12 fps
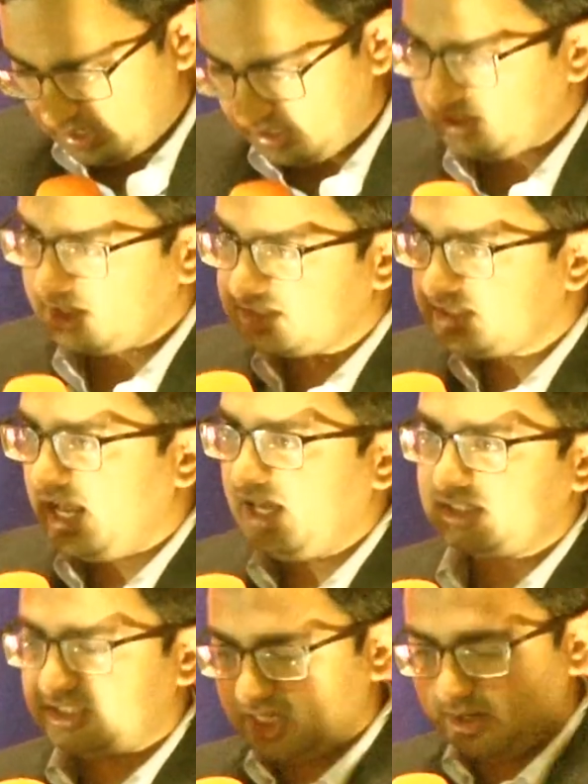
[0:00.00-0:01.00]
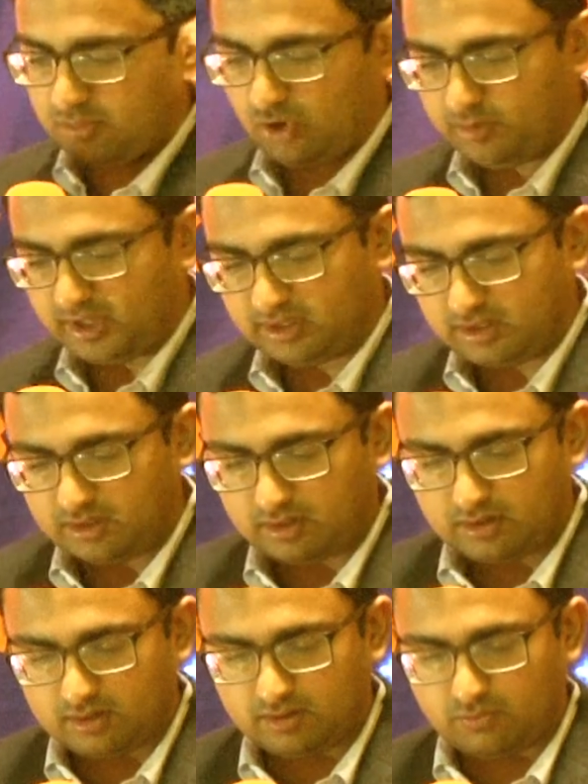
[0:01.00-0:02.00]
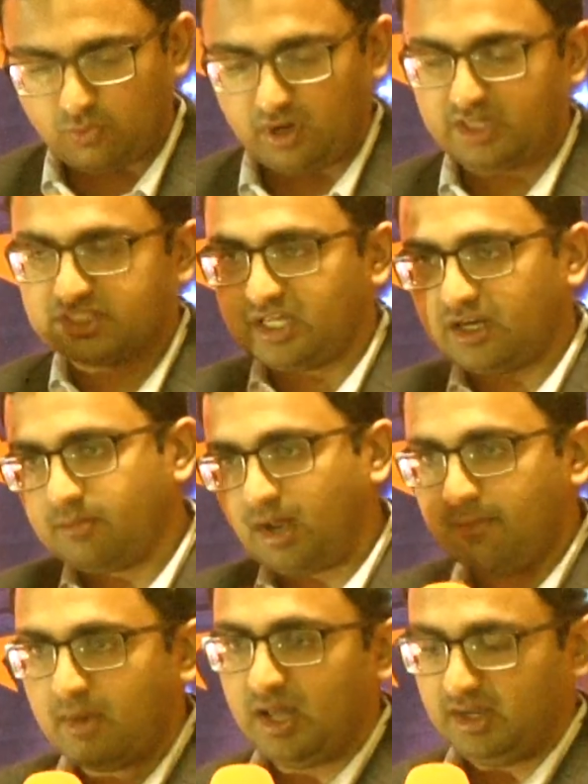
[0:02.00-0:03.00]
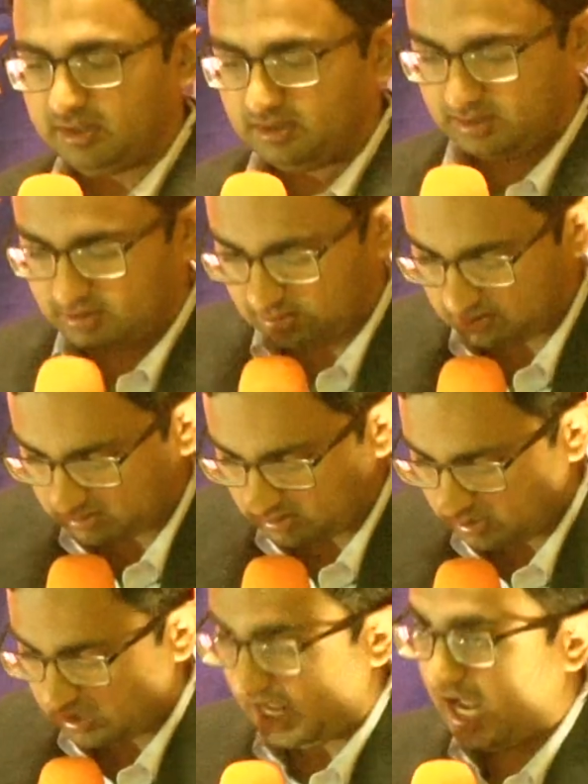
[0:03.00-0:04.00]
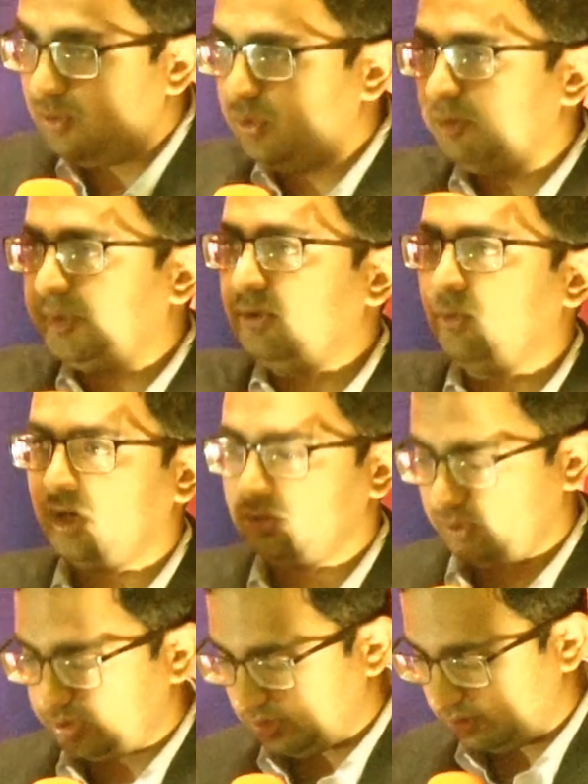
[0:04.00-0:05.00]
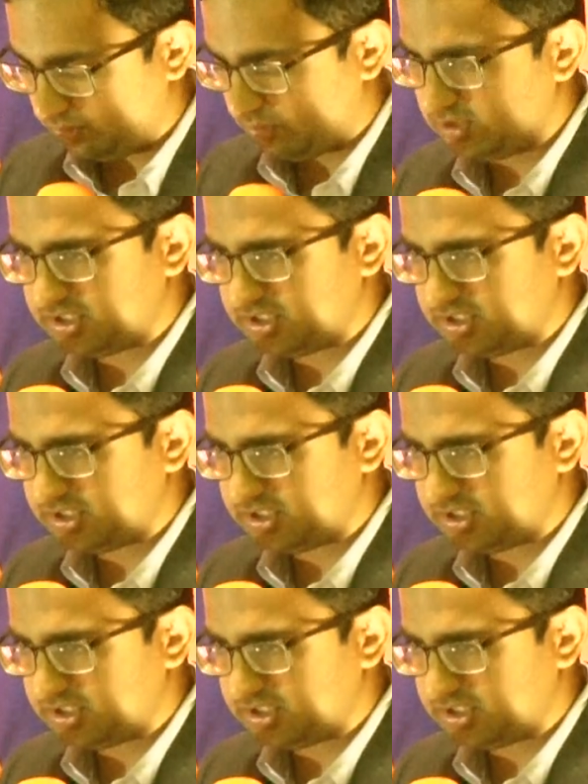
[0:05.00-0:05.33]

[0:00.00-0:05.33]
At the exact same moment where I said in my mind, I will be one with you.